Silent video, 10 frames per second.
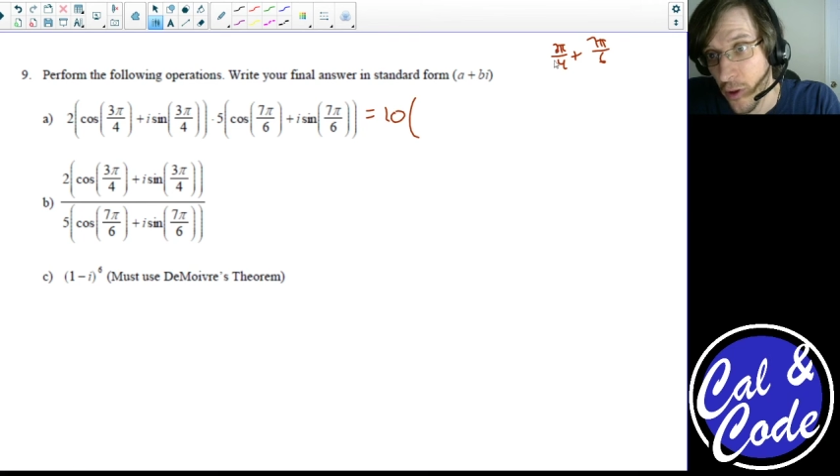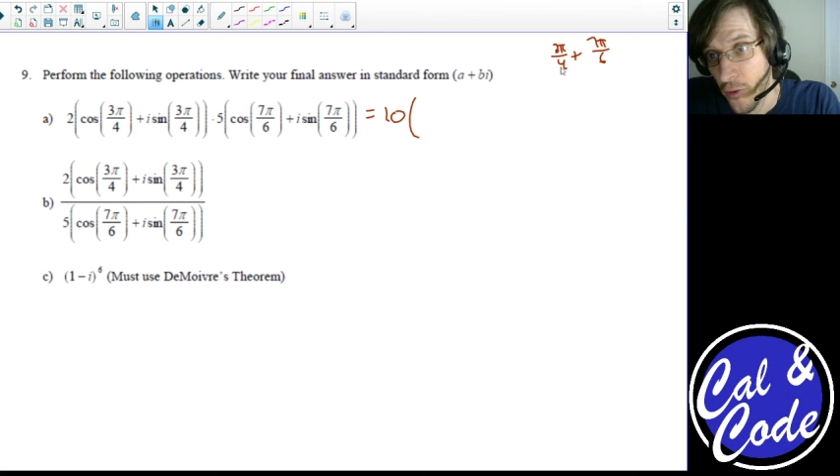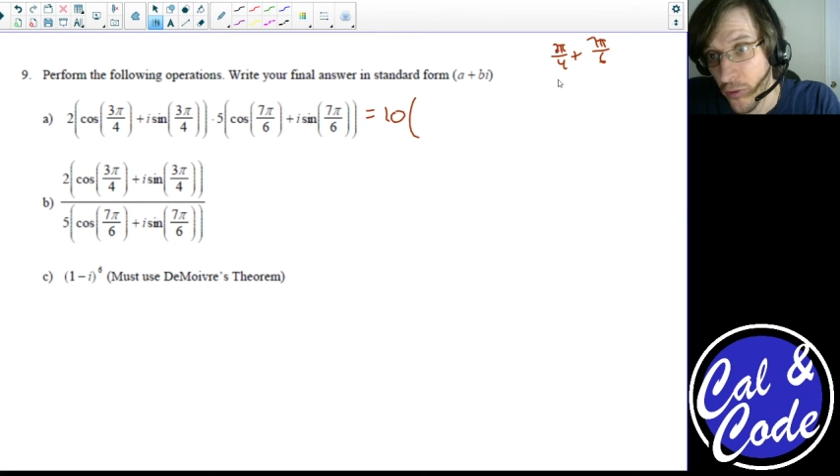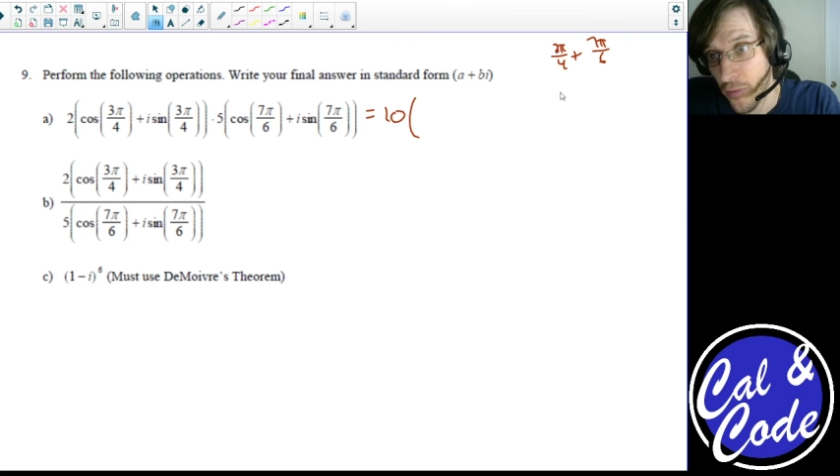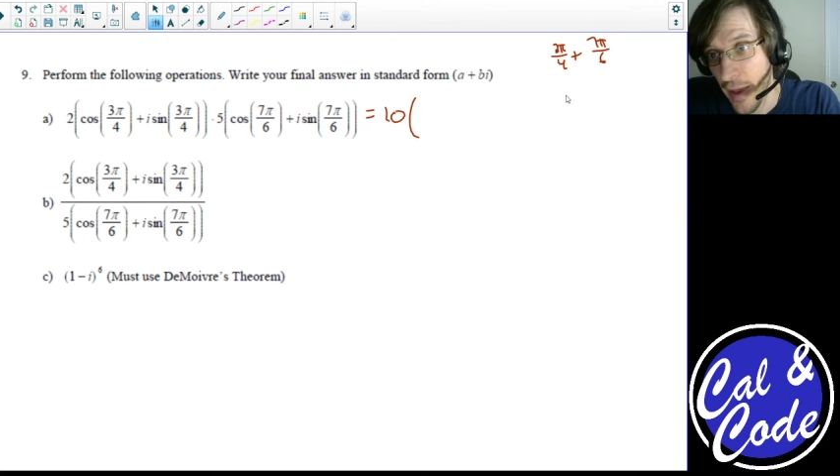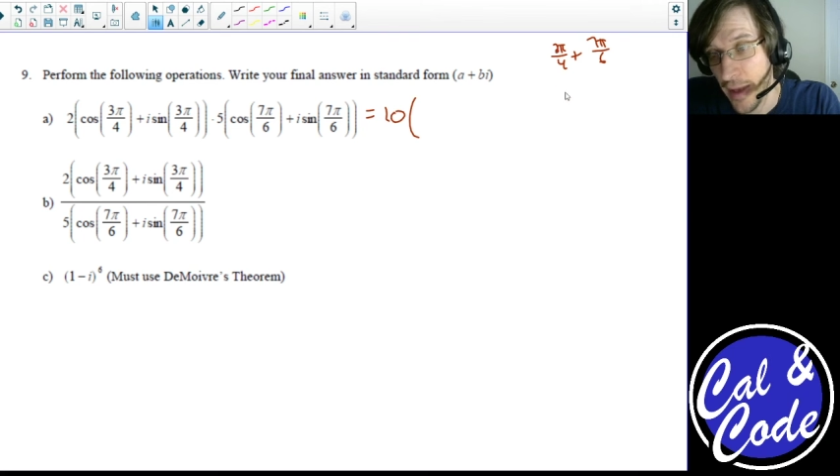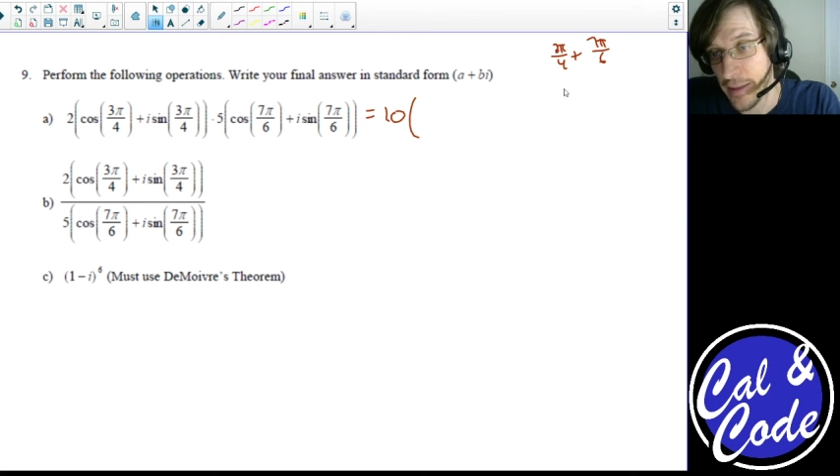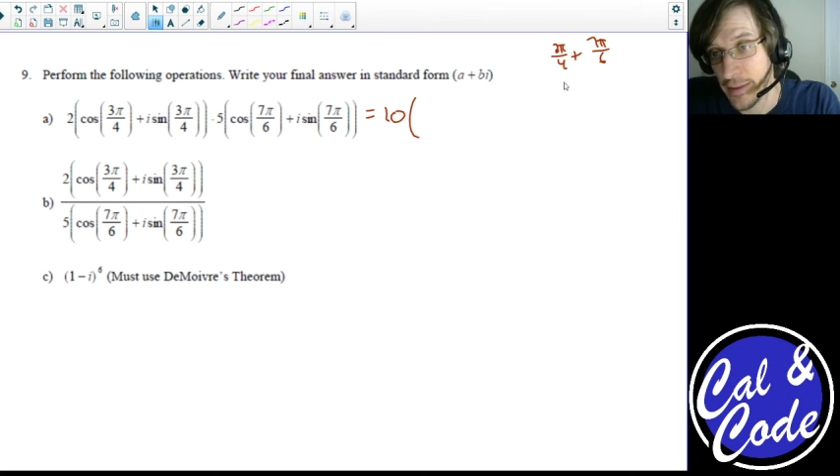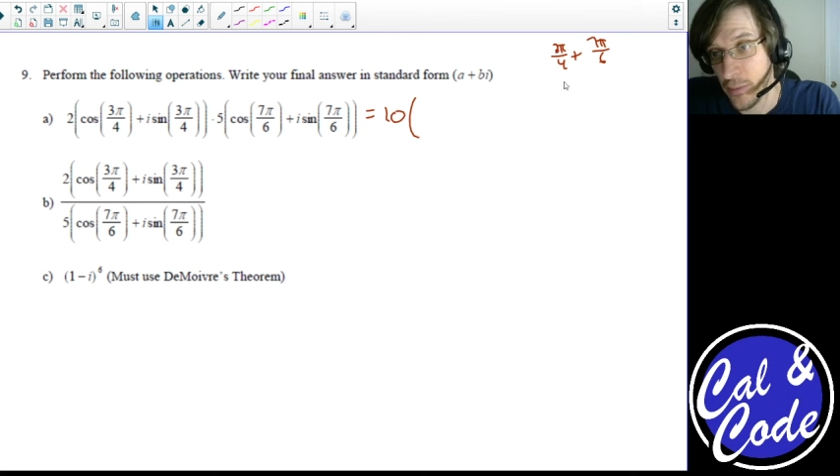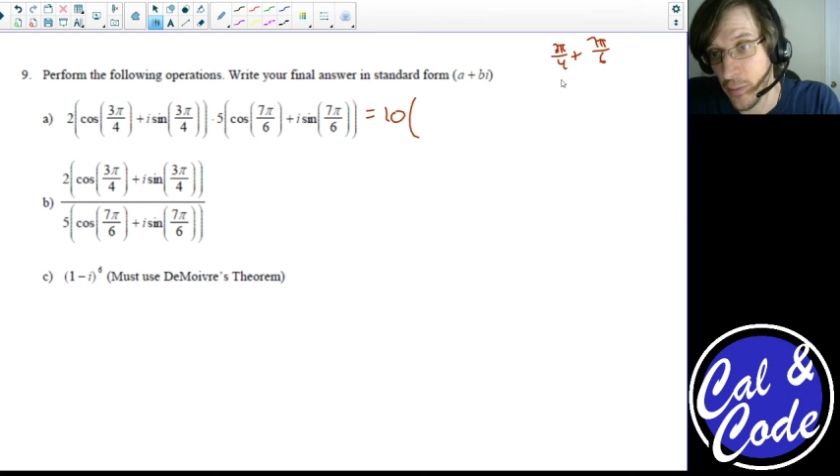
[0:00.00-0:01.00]
So that
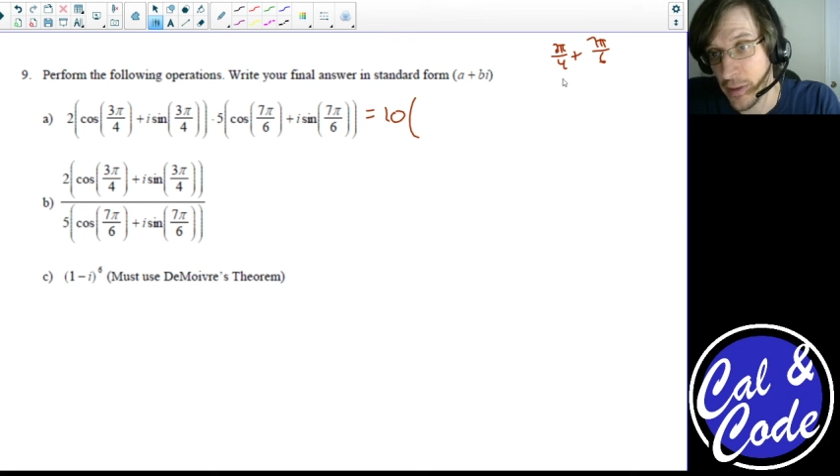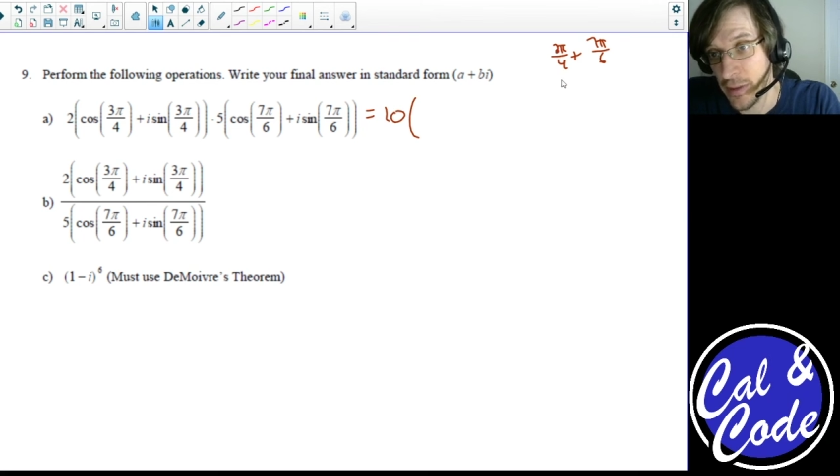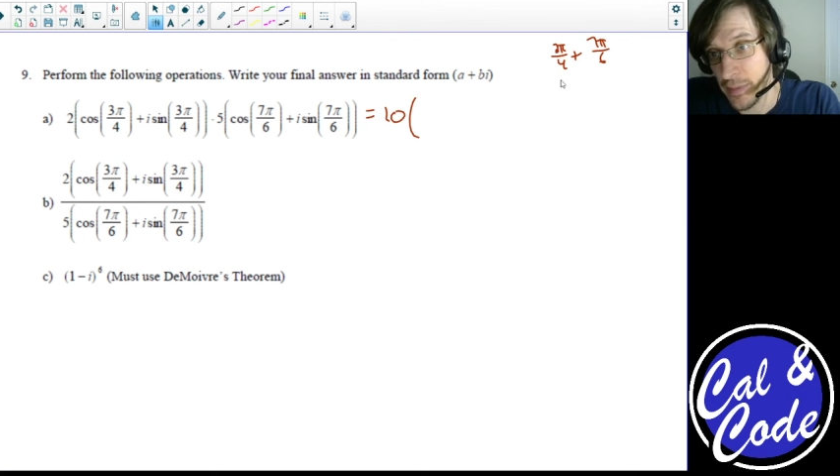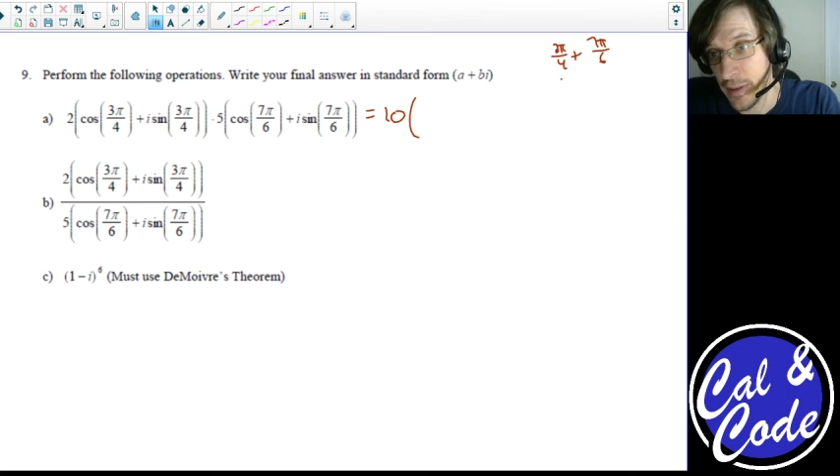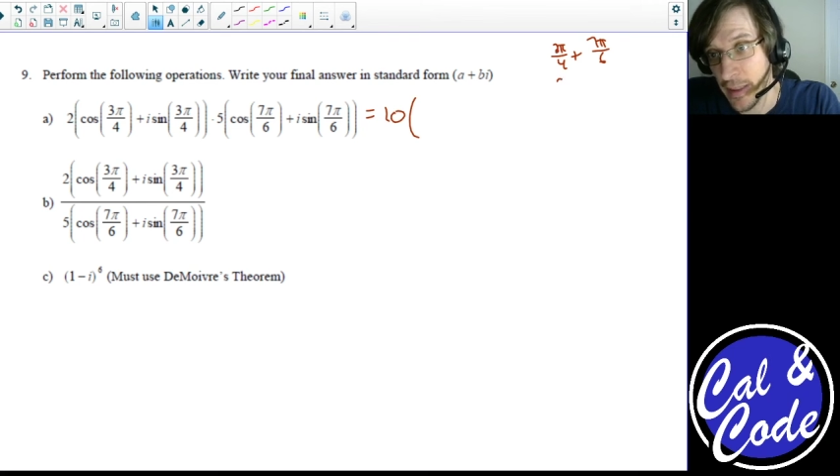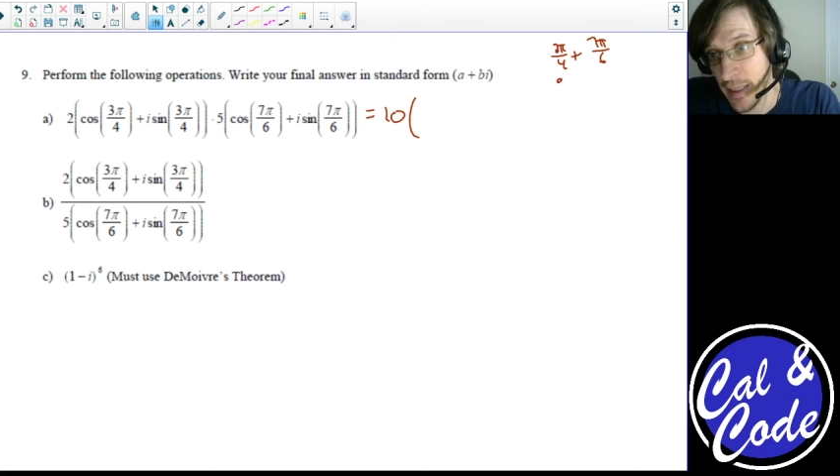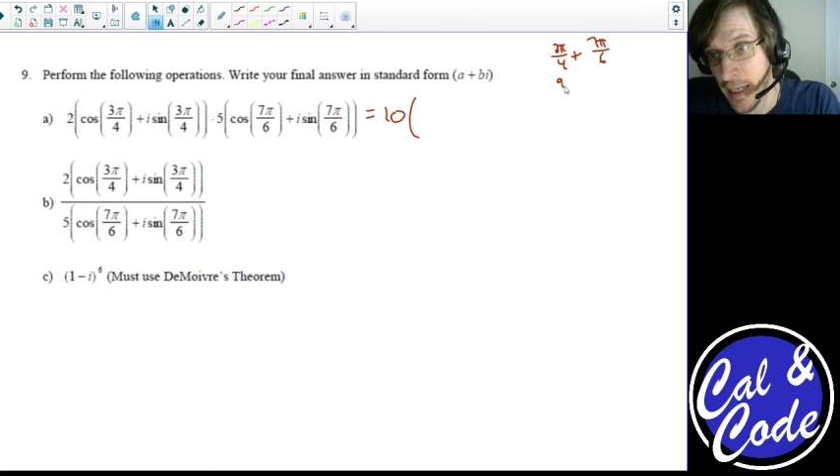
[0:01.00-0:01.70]
is going to be